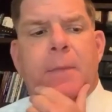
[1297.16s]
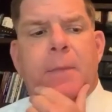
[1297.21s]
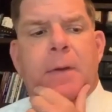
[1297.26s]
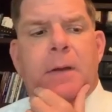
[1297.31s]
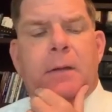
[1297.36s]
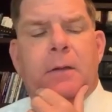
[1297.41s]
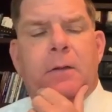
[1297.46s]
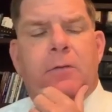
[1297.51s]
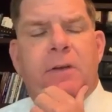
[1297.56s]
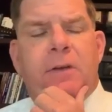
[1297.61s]

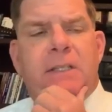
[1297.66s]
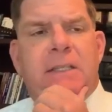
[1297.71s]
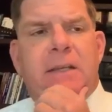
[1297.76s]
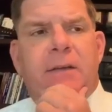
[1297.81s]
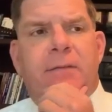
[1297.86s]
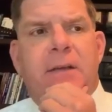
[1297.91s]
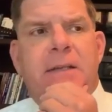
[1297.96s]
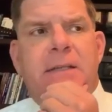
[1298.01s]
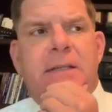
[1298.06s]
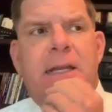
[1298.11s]
Chris,
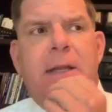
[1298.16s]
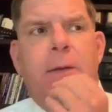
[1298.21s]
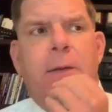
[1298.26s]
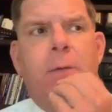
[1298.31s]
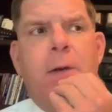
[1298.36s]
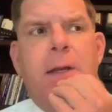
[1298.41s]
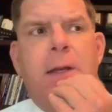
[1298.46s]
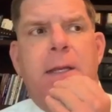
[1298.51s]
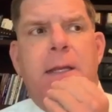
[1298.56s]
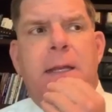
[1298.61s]
has
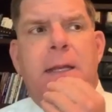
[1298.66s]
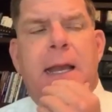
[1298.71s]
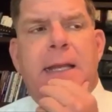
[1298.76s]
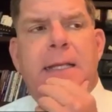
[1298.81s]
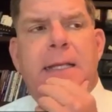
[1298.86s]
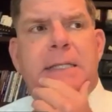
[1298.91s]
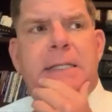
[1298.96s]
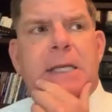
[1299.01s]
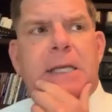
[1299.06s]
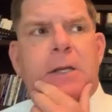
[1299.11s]
anyone in
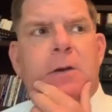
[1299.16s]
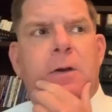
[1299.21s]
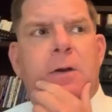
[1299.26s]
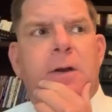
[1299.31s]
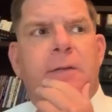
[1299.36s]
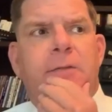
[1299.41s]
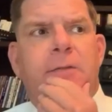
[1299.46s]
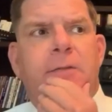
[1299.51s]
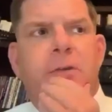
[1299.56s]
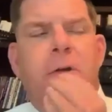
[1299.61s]
ISD or
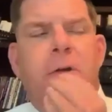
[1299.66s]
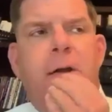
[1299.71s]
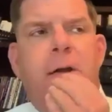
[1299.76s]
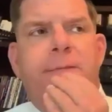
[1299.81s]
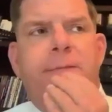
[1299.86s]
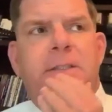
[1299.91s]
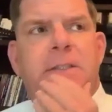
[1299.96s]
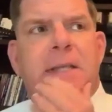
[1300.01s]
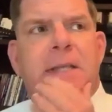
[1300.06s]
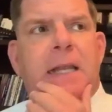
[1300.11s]
have your
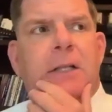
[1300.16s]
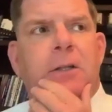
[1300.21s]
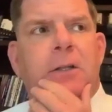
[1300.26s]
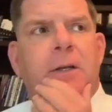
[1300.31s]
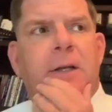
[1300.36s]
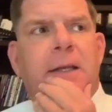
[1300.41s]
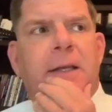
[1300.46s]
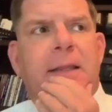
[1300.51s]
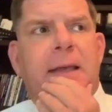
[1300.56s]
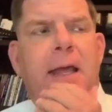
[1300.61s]
office started to look
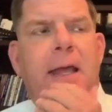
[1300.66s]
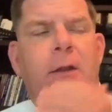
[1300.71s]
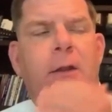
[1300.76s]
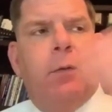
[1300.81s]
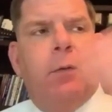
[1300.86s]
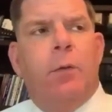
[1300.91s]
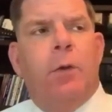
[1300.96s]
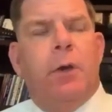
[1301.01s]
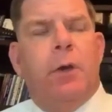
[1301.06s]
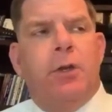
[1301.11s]
at that? I know
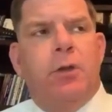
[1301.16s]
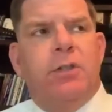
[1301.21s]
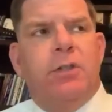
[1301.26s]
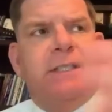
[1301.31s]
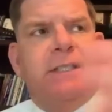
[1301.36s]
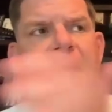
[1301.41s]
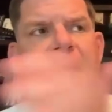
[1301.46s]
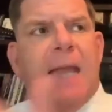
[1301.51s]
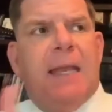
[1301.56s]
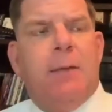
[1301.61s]
we're going to do
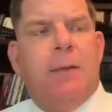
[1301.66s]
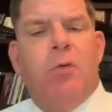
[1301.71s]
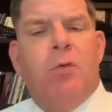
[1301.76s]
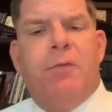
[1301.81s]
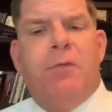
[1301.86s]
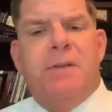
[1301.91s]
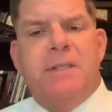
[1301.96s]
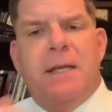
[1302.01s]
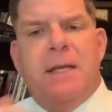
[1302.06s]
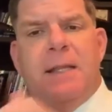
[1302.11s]
staggered
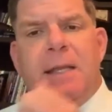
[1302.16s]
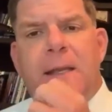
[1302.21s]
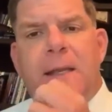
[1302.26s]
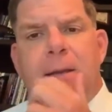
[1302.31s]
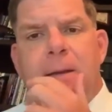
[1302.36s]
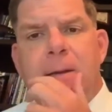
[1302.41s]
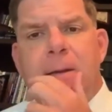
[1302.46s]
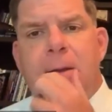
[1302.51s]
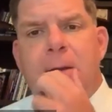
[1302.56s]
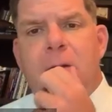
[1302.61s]
move-ins, I think,
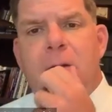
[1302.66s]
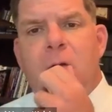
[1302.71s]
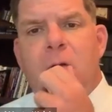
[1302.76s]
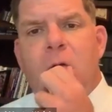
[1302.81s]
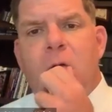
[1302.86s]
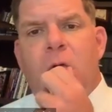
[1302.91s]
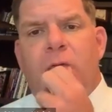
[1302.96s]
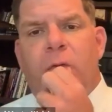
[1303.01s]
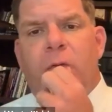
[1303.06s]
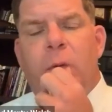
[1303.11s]

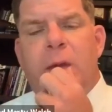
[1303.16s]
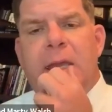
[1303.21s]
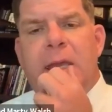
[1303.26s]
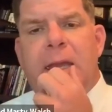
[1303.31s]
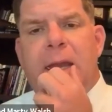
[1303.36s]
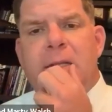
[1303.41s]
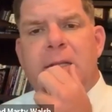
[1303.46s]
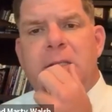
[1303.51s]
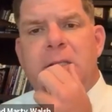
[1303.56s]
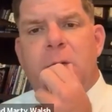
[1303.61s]
over
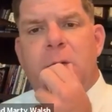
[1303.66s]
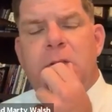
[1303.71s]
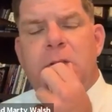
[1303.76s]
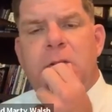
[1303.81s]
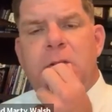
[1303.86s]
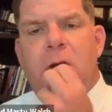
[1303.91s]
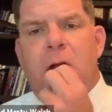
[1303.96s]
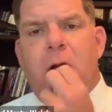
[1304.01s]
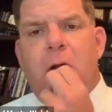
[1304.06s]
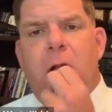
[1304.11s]
weekends, so it's
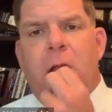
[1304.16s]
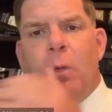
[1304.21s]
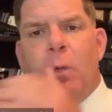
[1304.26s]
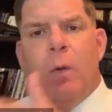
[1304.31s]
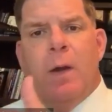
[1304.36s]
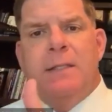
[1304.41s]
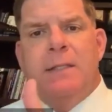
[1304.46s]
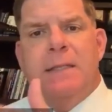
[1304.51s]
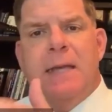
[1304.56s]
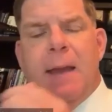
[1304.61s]
not all at
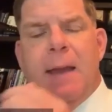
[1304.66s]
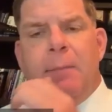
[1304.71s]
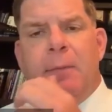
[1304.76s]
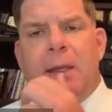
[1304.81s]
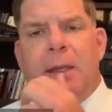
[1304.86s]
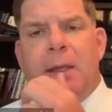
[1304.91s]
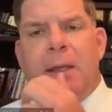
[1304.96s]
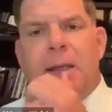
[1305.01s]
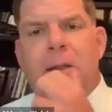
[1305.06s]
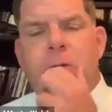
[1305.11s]
one time
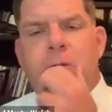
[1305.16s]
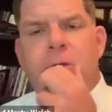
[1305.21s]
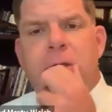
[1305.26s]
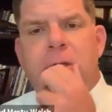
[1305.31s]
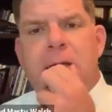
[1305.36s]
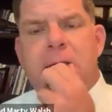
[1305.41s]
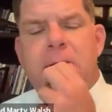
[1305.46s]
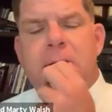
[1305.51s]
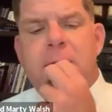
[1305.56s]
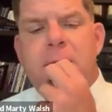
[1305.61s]
like it usually is.